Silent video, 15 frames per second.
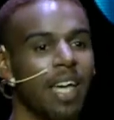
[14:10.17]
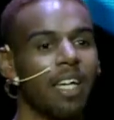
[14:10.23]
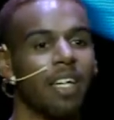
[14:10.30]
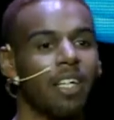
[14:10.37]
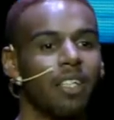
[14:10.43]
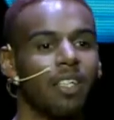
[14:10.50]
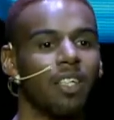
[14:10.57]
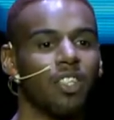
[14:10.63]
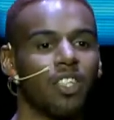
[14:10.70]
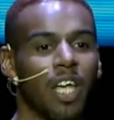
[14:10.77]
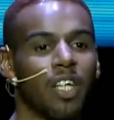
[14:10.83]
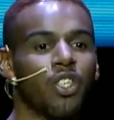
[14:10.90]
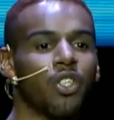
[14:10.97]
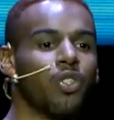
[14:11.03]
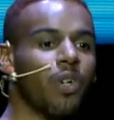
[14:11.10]
taken
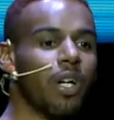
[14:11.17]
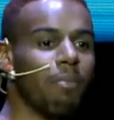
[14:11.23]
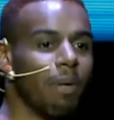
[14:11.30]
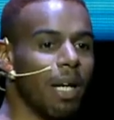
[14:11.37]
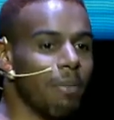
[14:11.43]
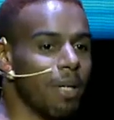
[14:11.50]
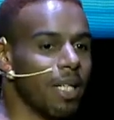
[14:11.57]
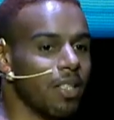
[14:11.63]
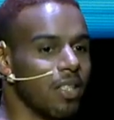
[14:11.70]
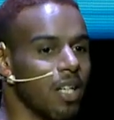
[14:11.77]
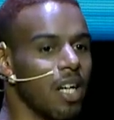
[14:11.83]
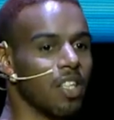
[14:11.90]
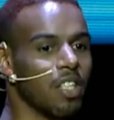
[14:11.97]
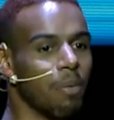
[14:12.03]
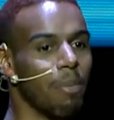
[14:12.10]
to extreme
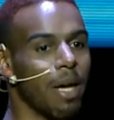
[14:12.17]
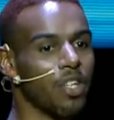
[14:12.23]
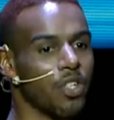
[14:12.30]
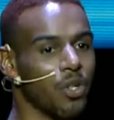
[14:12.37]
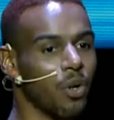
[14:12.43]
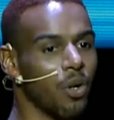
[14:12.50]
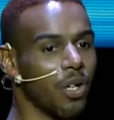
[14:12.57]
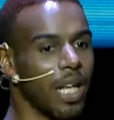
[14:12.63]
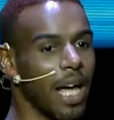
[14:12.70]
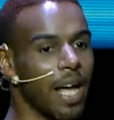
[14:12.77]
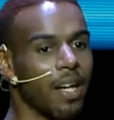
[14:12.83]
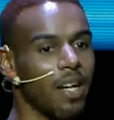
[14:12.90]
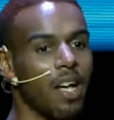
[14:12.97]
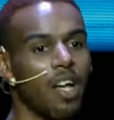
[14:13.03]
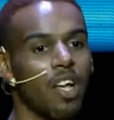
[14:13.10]
limits to make sure
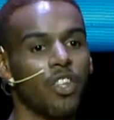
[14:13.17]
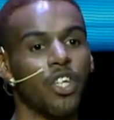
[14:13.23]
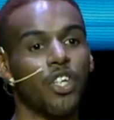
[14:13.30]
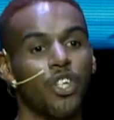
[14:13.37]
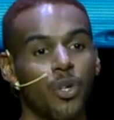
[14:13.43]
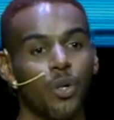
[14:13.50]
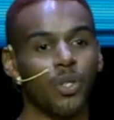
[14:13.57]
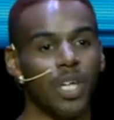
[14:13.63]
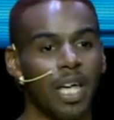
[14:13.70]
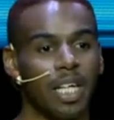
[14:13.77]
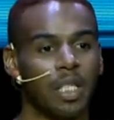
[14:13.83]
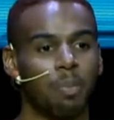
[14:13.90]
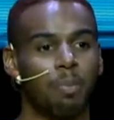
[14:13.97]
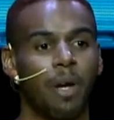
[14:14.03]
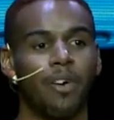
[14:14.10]
that the user
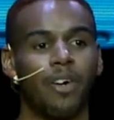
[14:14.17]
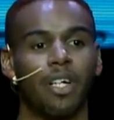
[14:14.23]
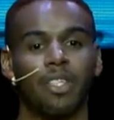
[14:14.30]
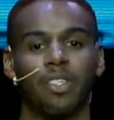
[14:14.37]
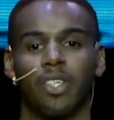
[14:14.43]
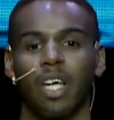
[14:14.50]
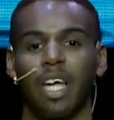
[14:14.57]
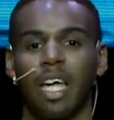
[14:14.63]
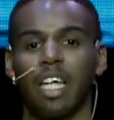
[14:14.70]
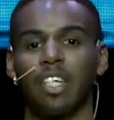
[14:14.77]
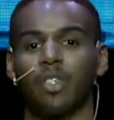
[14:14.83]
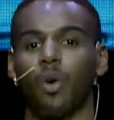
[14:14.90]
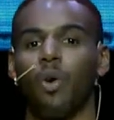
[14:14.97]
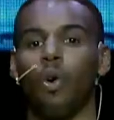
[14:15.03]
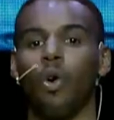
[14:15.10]
experience
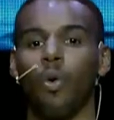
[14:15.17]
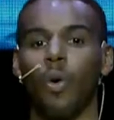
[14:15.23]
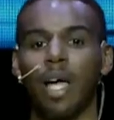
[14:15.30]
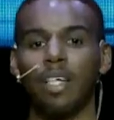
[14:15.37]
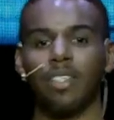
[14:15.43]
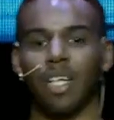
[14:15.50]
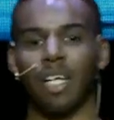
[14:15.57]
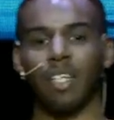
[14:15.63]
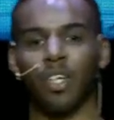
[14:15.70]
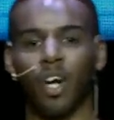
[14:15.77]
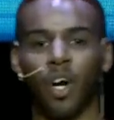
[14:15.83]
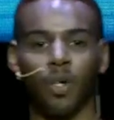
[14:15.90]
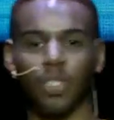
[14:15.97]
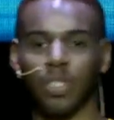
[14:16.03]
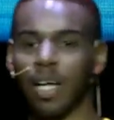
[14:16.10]
is always as
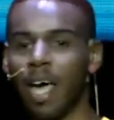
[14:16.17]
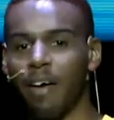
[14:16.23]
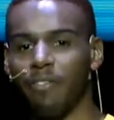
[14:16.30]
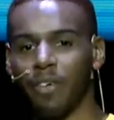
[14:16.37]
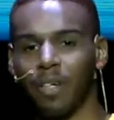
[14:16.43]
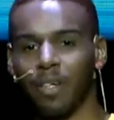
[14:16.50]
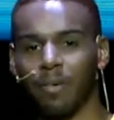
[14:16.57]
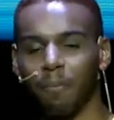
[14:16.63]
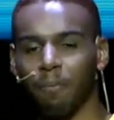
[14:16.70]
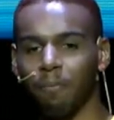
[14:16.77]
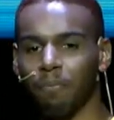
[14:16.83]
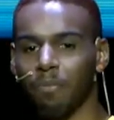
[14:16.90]
close to heaven.